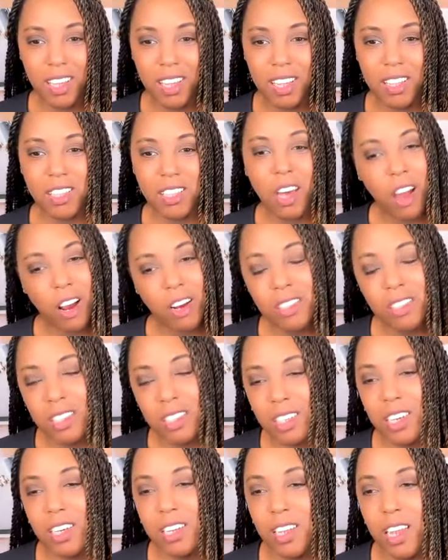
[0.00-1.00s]
It's hard to
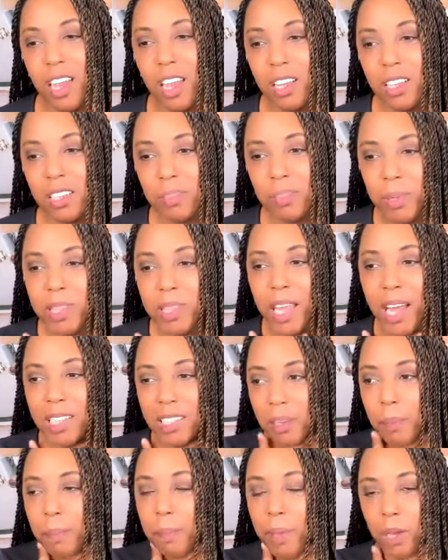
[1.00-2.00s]
connect, but
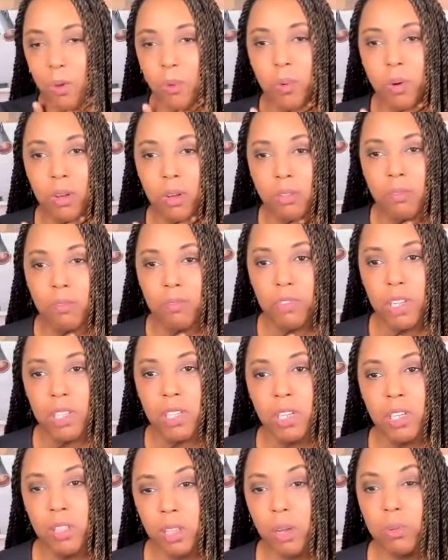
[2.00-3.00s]
that's a big one,
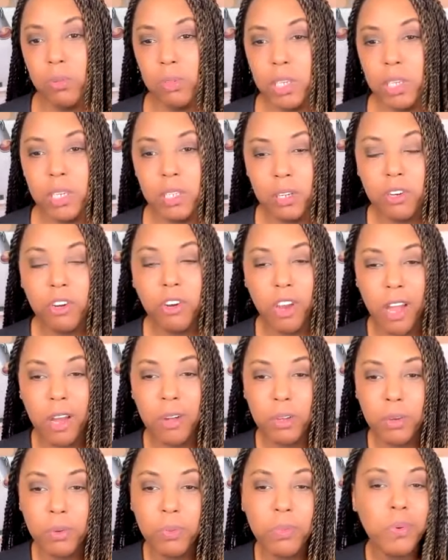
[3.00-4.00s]
feeling lonely in a
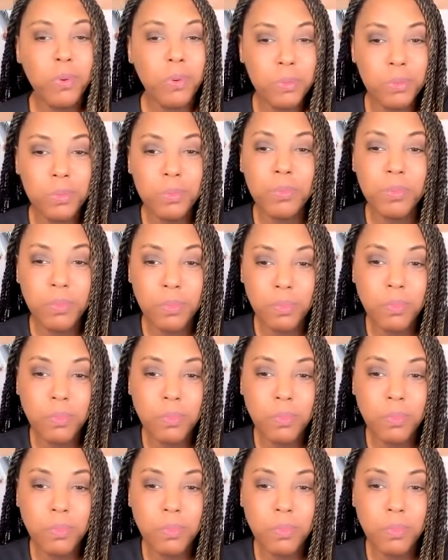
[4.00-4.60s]
crowded room.